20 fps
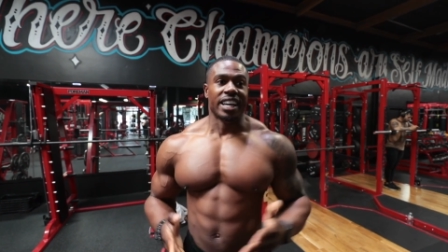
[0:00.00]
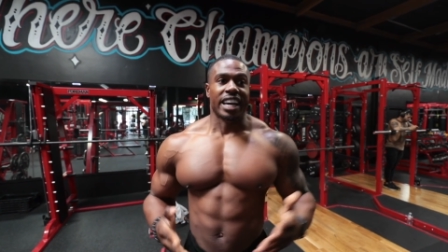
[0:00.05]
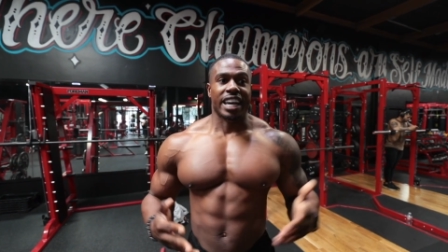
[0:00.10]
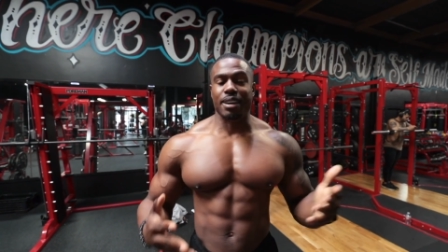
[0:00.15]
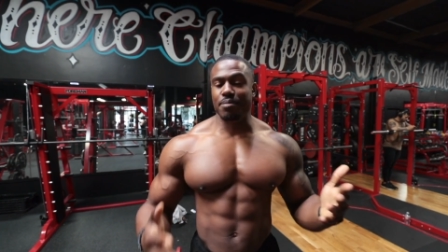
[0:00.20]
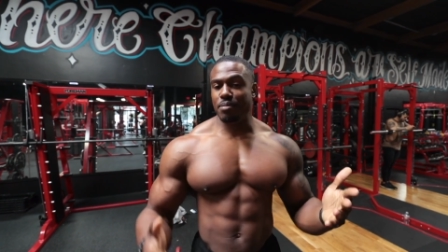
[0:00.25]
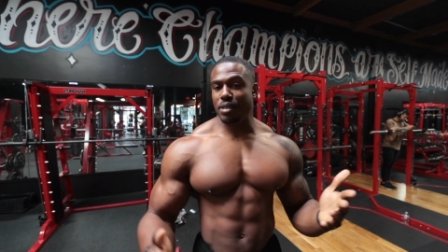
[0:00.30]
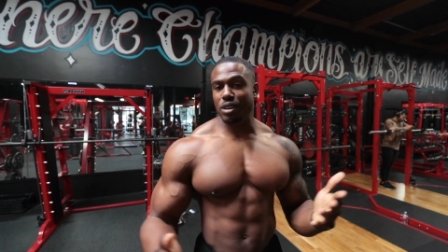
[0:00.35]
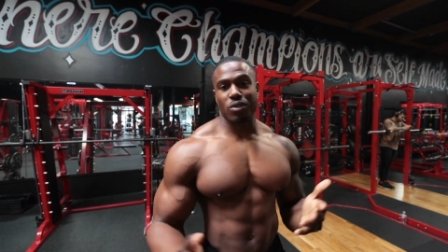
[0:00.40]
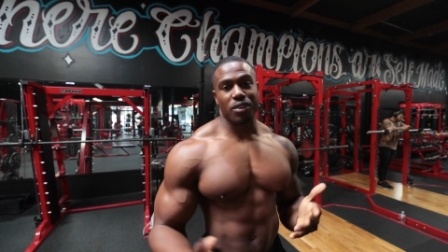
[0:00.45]

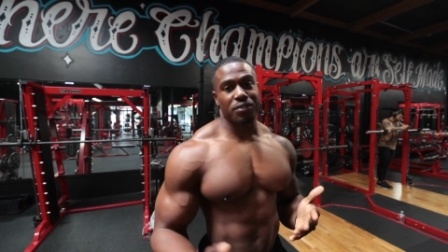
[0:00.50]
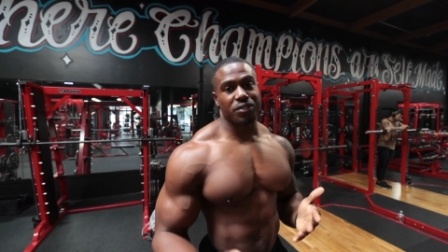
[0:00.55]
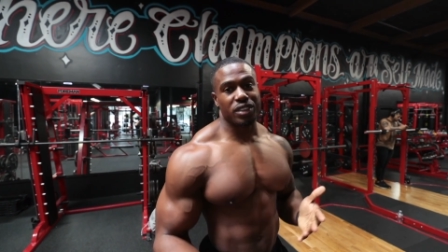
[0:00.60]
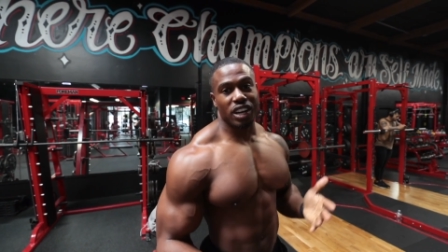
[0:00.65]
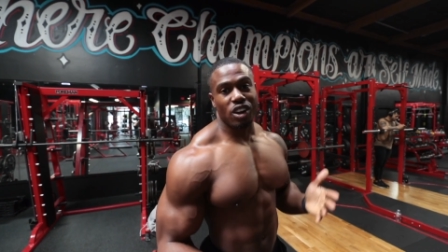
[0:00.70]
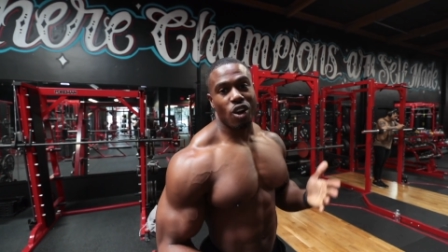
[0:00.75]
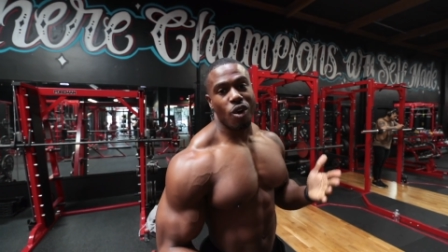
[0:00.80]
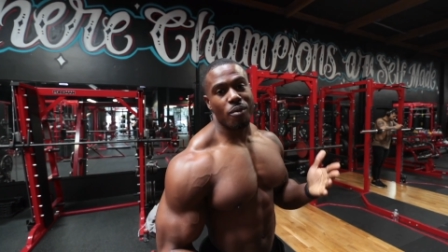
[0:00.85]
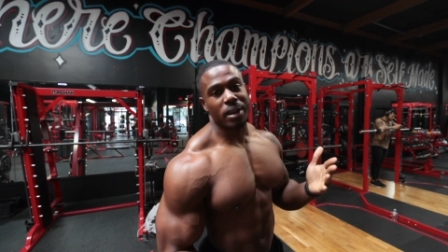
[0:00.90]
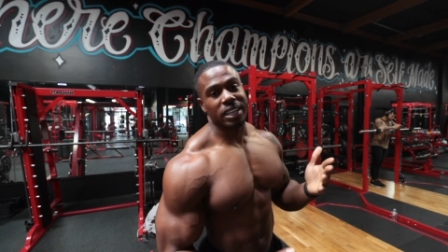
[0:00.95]
Hit me with
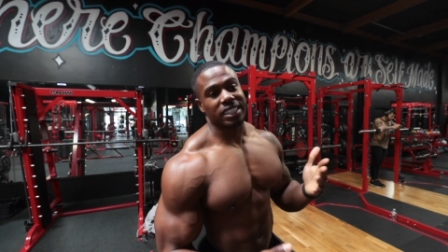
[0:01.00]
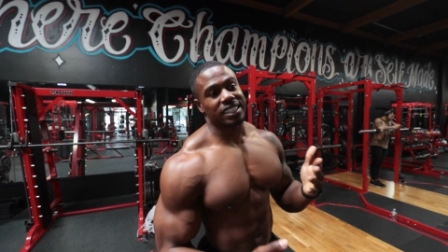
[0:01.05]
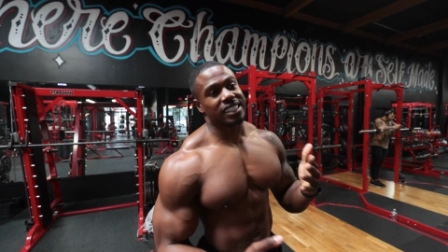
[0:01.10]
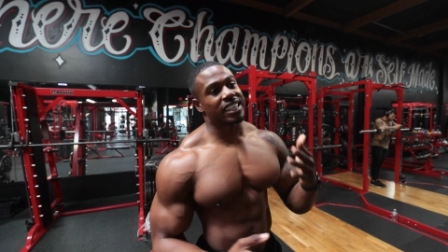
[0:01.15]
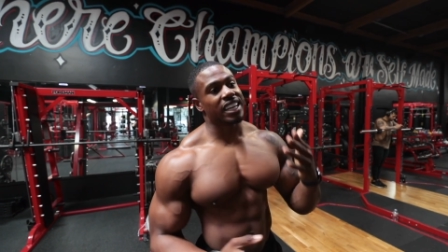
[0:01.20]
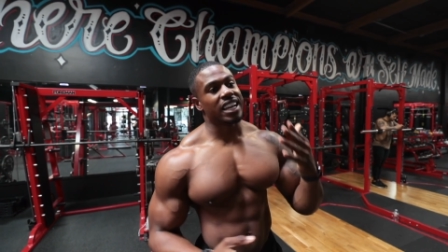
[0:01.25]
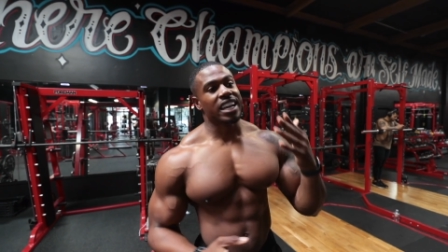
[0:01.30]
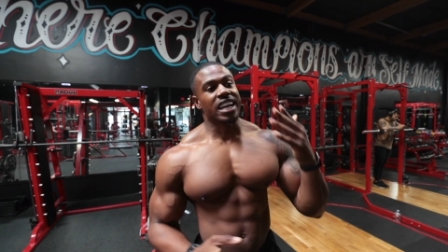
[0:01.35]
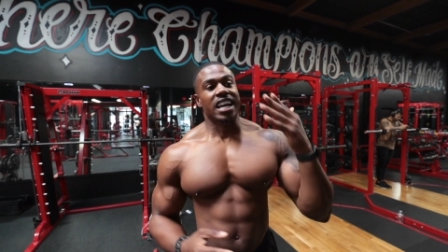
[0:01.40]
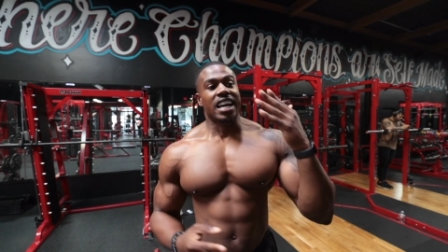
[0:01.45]
the
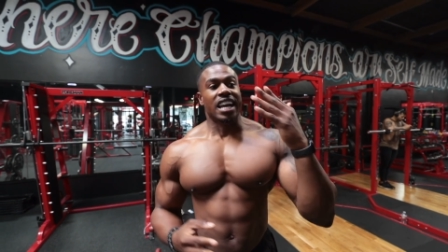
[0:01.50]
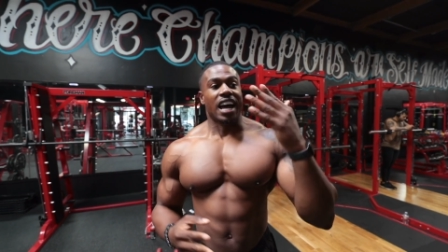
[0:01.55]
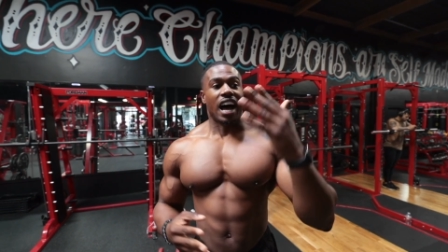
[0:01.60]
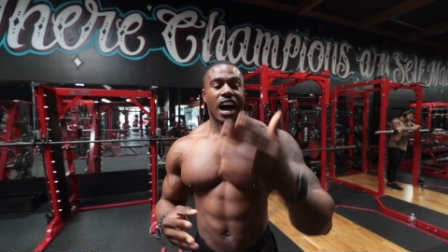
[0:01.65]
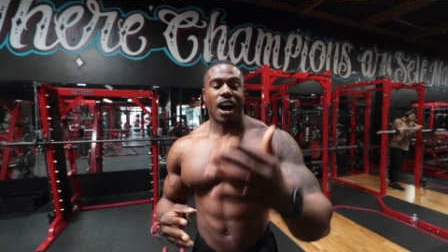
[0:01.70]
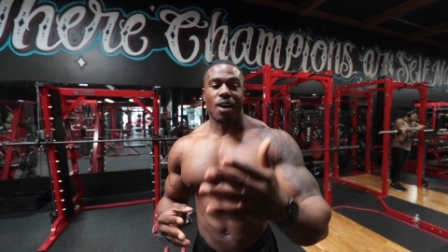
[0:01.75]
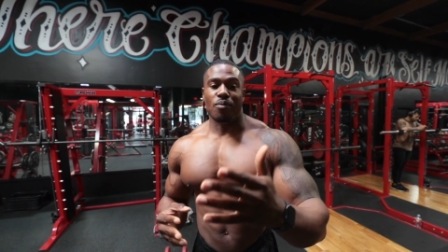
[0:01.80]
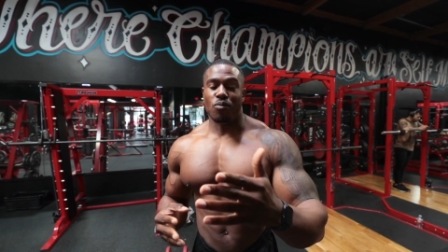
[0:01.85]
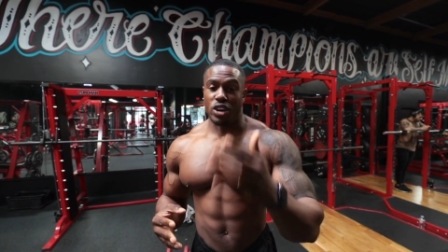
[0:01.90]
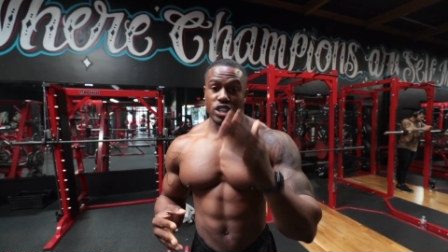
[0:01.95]
comments
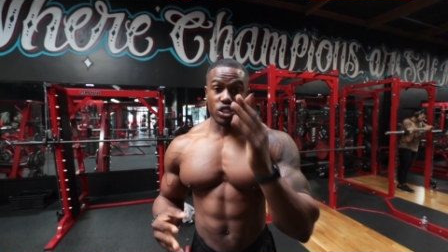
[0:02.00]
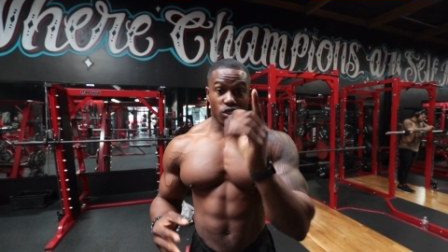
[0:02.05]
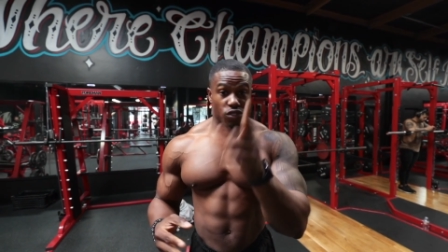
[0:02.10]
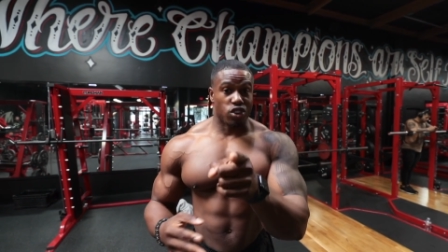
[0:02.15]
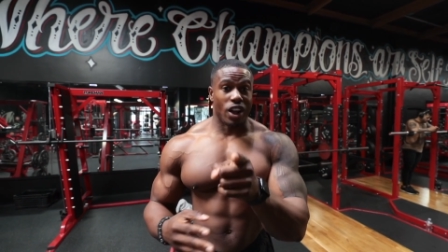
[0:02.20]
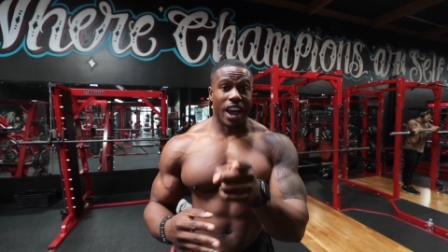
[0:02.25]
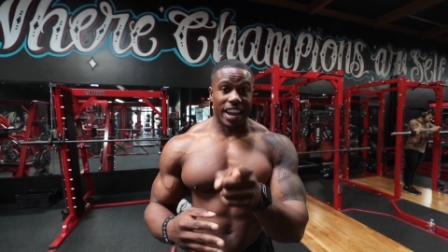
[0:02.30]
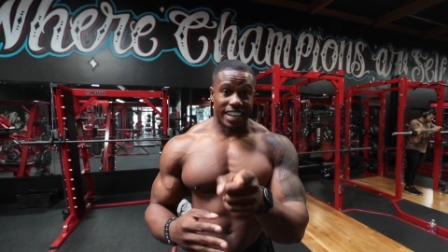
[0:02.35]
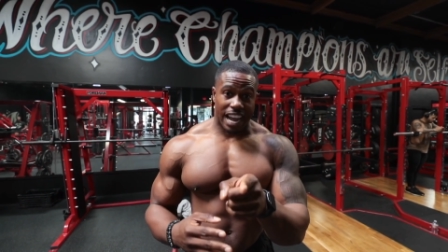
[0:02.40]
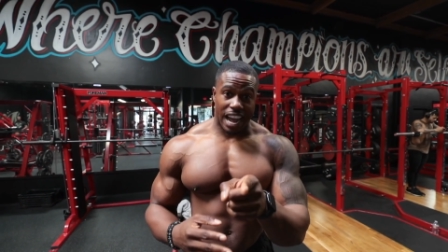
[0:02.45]
when you've
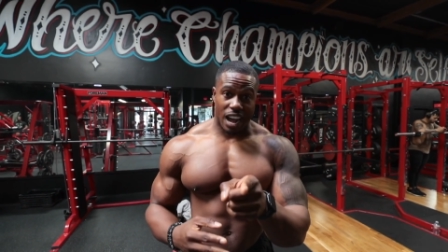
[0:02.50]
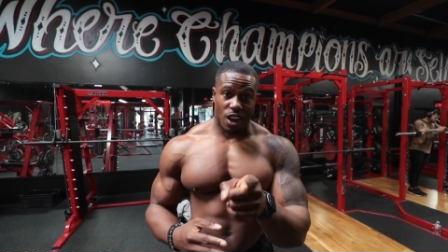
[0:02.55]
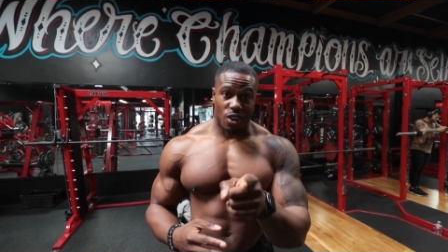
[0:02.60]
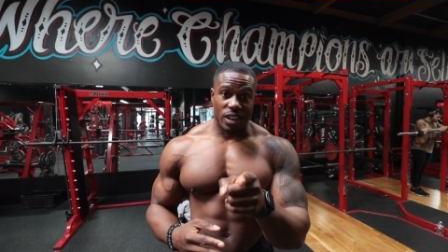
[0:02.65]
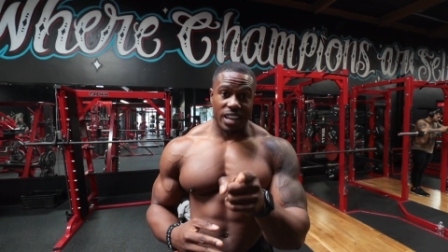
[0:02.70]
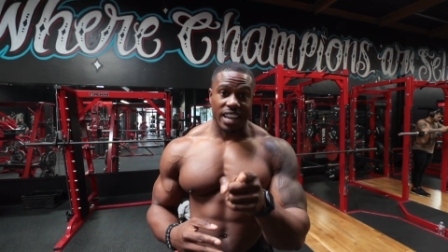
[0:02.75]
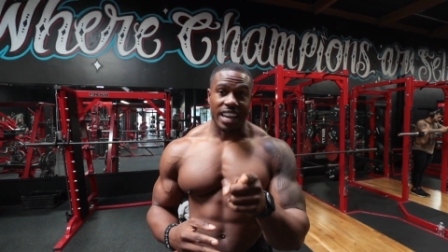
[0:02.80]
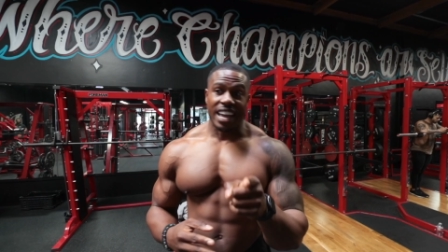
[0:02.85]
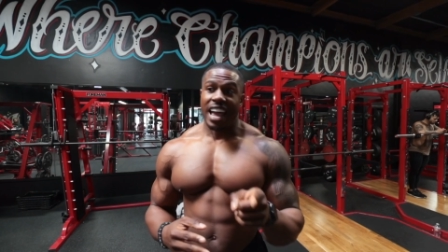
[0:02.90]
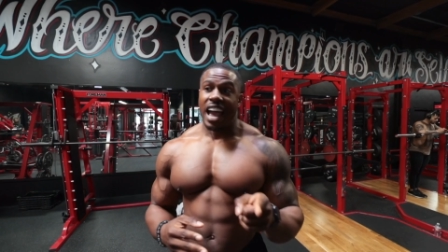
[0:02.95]
tried it out
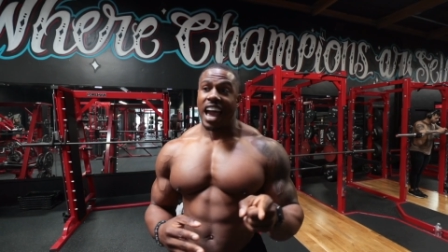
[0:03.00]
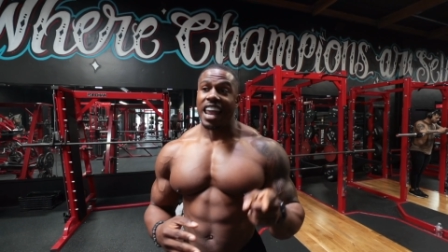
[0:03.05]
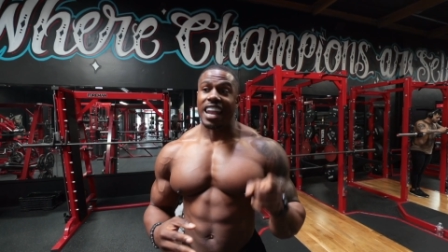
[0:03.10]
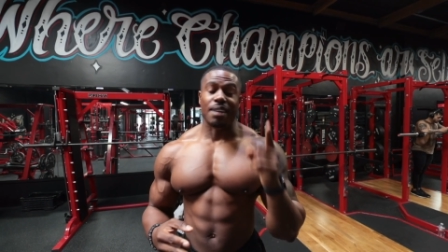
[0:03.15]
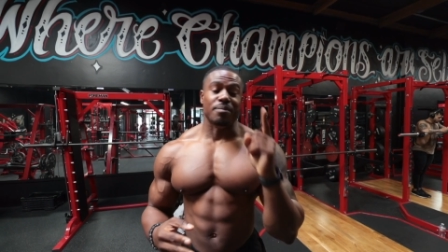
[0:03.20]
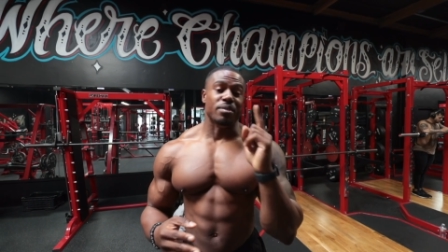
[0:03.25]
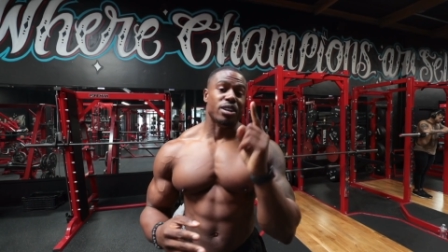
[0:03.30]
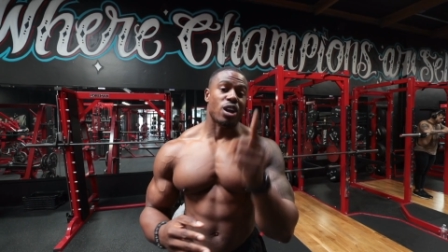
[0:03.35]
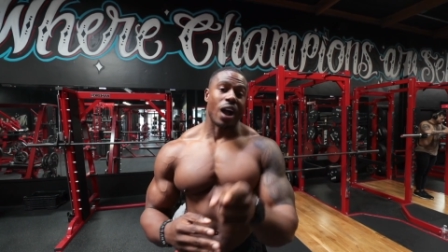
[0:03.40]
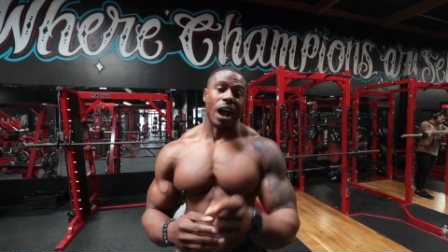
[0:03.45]
and
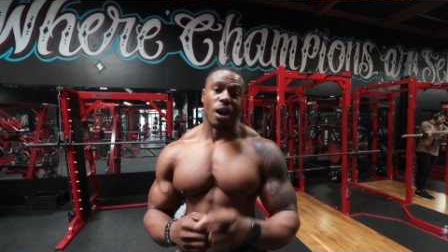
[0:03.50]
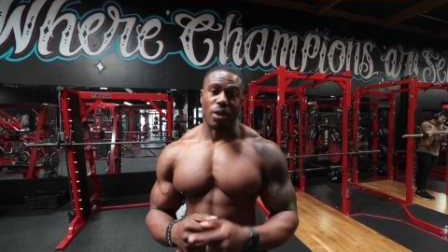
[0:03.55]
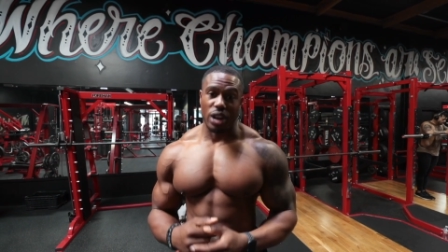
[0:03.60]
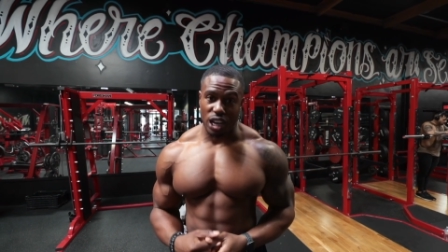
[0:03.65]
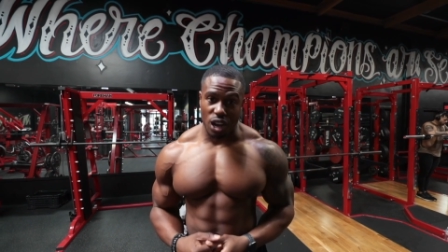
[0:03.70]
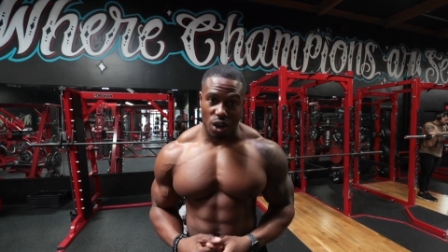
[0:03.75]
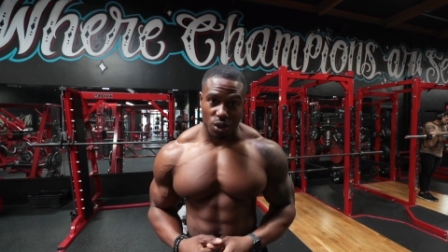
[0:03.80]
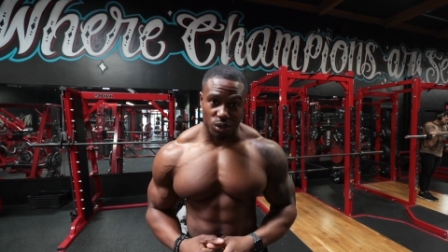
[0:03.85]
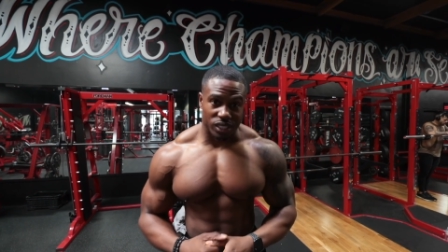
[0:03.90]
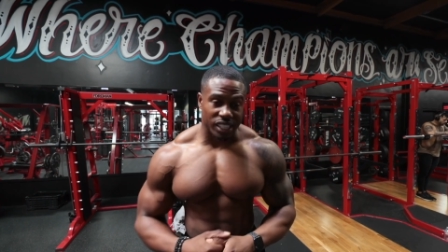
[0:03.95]
let me know how it
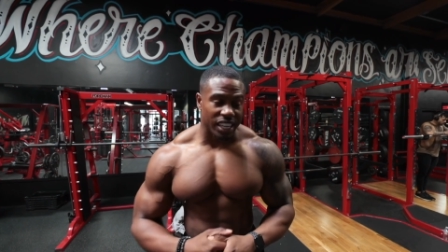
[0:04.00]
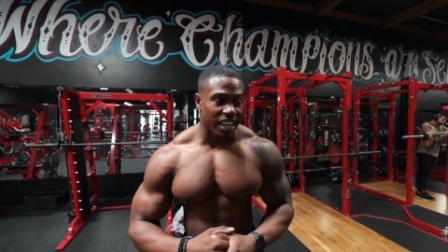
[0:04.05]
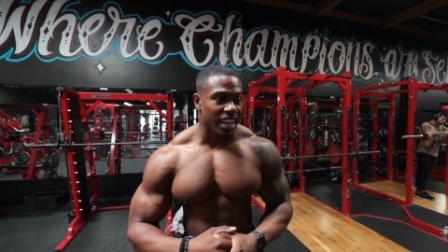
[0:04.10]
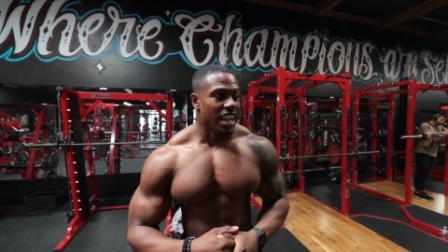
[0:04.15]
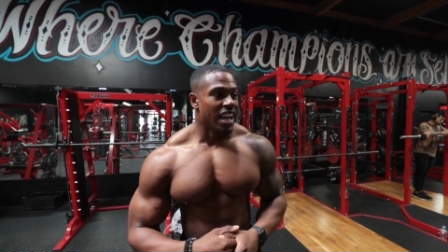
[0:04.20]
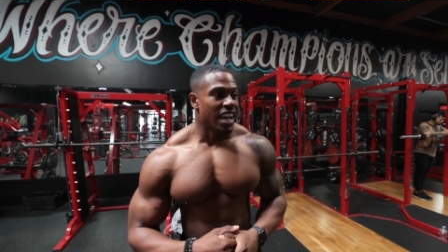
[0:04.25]
goes.